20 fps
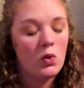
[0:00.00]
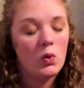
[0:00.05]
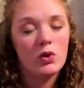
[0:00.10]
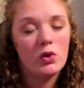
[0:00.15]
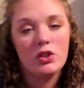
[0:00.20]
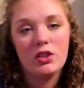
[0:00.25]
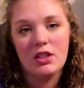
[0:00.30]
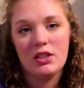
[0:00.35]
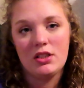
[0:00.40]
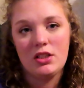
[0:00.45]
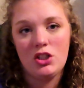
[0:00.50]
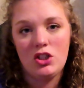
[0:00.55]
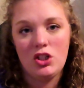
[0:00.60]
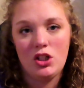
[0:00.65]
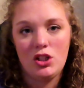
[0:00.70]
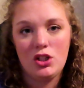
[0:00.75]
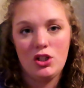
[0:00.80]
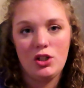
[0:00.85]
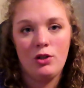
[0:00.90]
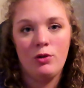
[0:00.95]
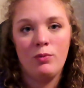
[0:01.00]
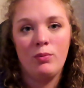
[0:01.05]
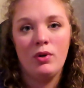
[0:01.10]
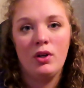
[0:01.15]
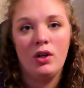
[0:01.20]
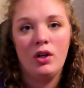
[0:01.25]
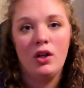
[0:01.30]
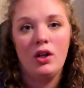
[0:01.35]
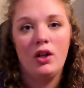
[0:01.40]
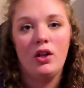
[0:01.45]
or she gets a G tube.
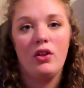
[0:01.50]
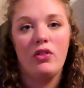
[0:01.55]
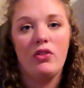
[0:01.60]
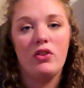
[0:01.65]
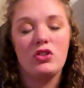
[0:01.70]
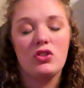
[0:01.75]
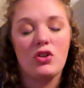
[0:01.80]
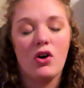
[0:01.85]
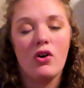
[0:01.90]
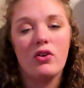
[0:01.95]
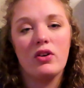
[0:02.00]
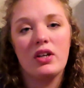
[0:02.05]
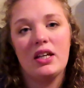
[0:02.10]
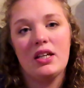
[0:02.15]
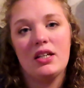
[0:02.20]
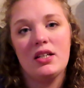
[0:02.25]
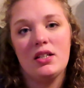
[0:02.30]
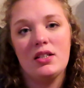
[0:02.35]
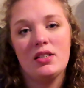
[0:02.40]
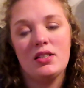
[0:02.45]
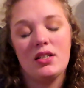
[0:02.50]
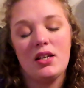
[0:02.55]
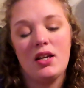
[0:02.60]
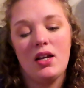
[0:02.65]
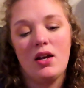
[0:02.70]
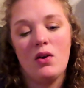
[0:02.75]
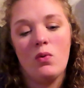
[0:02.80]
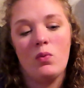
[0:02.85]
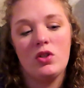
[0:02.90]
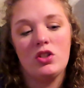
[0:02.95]
The talk is
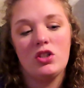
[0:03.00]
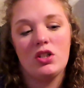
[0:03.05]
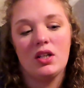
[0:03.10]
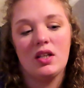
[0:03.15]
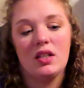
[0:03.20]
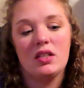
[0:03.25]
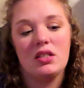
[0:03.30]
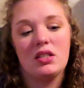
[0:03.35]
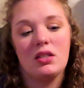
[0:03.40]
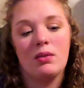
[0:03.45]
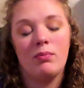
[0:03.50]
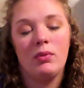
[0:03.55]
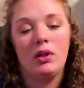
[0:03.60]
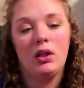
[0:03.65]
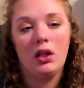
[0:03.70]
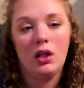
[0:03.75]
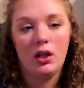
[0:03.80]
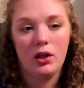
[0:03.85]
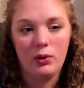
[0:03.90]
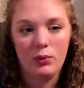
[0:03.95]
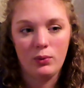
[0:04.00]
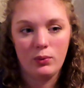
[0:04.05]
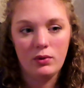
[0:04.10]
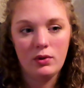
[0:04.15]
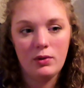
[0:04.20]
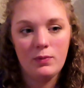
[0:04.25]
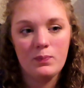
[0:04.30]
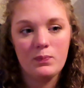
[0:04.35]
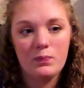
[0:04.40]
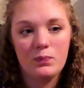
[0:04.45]
when she gets the
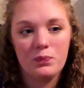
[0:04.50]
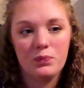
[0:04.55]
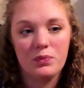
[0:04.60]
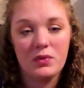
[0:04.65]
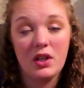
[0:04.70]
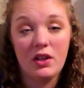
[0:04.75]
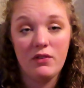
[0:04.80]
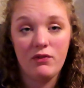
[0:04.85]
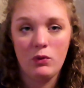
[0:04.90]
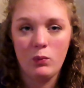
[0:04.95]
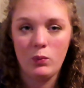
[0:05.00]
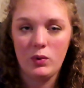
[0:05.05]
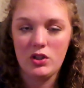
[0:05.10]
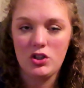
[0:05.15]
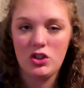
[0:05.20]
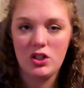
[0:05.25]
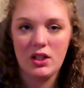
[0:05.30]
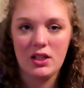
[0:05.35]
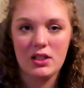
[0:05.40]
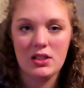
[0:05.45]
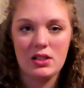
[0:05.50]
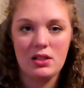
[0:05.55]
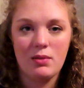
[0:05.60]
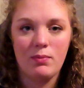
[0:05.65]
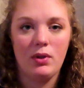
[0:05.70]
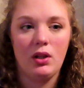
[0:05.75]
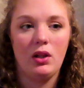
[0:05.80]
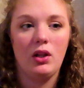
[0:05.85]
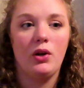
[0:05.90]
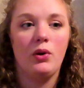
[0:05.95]
Malone, if and when she gets the
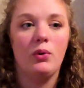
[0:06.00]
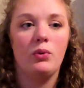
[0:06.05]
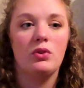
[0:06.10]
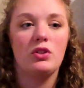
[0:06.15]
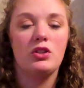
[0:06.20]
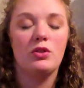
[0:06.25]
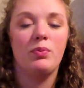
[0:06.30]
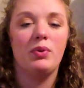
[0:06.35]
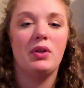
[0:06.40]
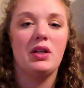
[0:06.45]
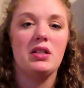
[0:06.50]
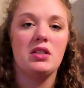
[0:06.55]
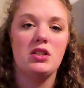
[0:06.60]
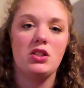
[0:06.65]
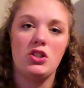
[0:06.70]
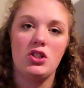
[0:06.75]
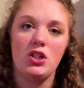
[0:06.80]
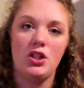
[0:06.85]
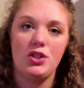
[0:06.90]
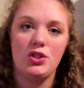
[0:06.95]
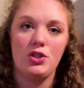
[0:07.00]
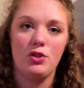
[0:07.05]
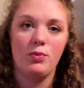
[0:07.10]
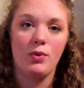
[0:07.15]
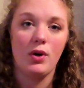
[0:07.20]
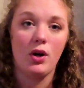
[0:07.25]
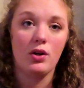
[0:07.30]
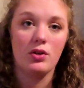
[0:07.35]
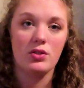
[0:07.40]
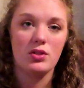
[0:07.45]
Malone, to place a G
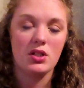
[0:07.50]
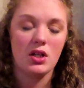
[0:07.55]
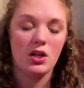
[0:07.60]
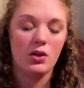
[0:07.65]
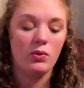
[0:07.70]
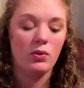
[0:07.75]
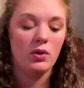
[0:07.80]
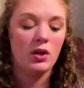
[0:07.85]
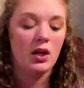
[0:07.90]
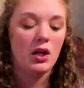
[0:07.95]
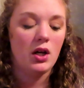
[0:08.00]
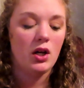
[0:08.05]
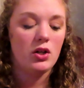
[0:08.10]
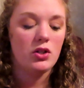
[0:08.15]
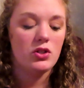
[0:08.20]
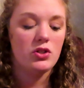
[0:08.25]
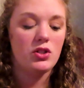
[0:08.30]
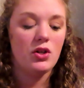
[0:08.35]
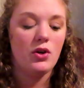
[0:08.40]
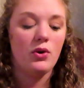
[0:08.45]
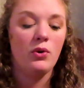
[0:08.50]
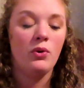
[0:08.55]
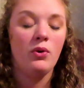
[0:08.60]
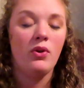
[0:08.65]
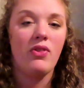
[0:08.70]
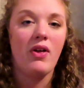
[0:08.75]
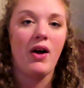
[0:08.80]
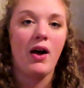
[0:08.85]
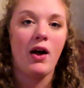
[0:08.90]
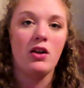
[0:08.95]
tube also,
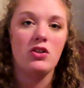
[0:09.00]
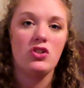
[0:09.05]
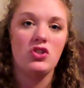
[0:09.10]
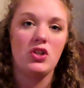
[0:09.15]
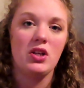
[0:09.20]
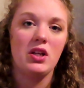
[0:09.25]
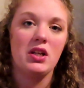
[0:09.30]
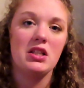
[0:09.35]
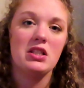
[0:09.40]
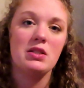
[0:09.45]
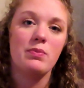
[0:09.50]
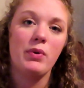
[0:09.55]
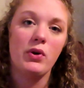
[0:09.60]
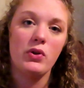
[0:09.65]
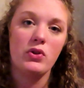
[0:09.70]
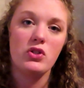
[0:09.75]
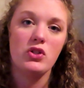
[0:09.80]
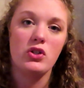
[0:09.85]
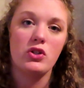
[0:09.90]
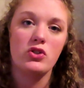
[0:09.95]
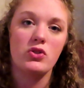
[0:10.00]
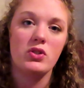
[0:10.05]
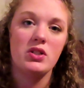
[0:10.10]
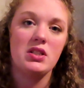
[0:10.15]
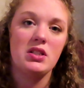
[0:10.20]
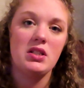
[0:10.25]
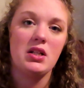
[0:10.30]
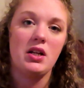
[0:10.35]
so that she gets both surgeries